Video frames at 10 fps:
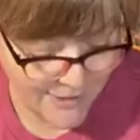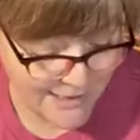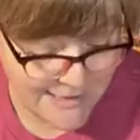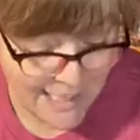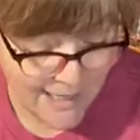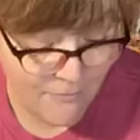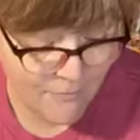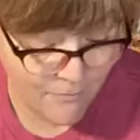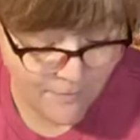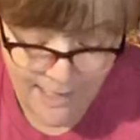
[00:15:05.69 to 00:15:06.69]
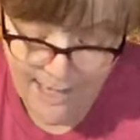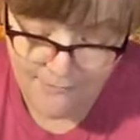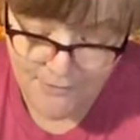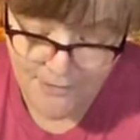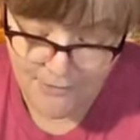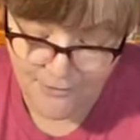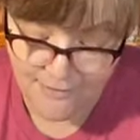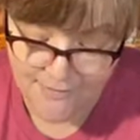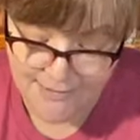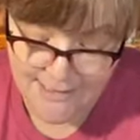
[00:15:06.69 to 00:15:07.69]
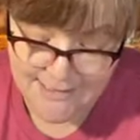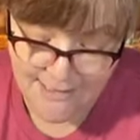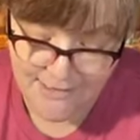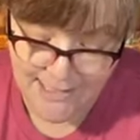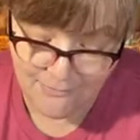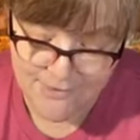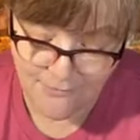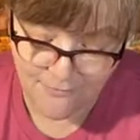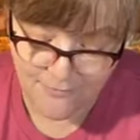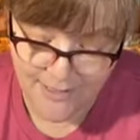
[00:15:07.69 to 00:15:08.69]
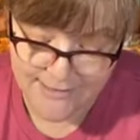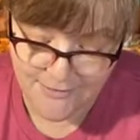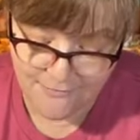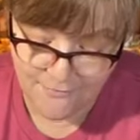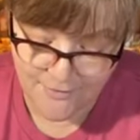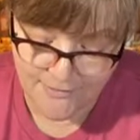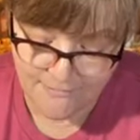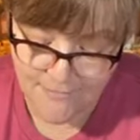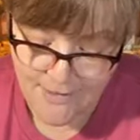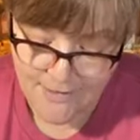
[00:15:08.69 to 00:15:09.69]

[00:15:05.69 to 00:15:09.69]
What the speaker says: You guys, after the crafting last night, I think I was so frazzled from